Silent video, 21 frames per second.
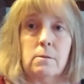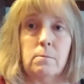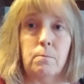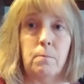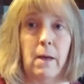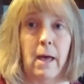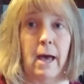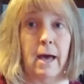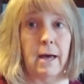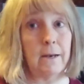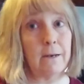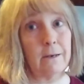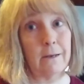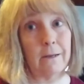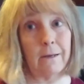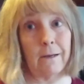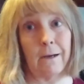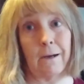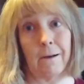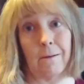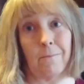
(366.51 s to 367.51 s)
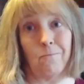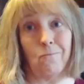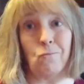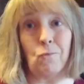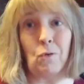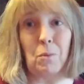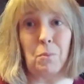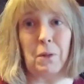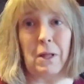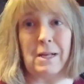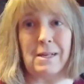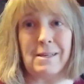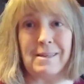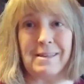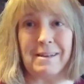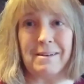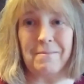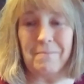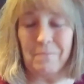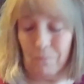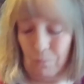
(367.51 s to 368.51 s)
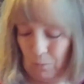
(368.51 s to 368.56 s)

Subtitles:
bad, replace it.